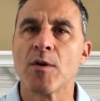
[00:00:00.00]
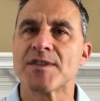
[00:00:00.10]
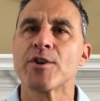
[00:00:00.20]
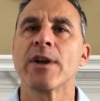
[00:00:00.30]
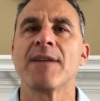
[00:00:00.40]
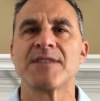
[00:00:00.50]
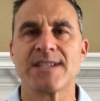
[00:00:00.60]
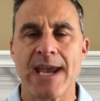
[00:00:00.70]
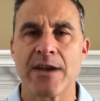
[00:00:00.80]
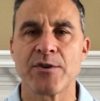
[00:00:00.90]
So you're going to have
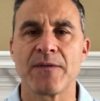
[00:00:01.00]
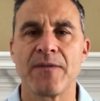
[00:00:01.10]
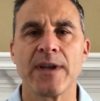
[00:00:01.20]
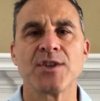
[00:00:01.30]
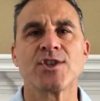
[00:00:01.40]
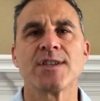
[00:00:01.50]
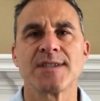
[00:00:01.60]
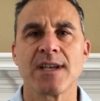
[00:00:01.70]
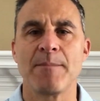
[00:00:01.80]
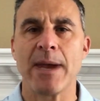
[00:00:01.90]
standard finishes
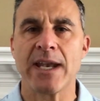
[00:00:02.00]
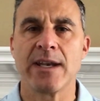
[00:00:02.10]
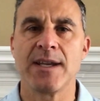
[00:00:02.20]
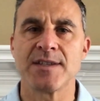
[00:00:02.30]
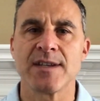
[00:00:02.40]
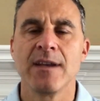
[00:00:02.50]
and amenities.